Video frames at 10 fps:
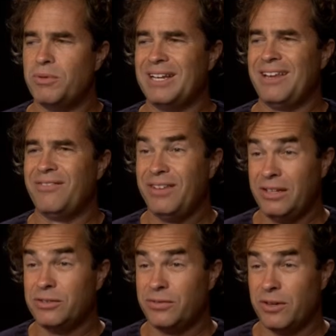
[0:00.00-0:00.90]
particularly
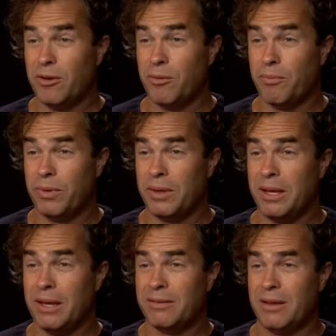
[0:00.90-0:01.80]
feature film,
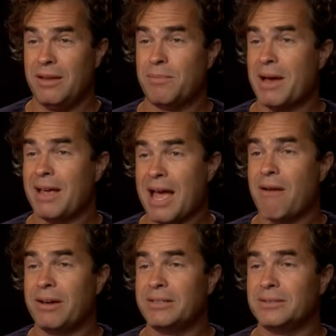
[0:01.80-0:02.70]
is about
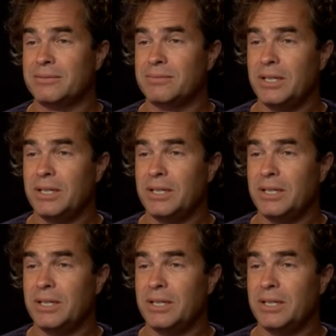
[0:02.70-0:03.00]
character.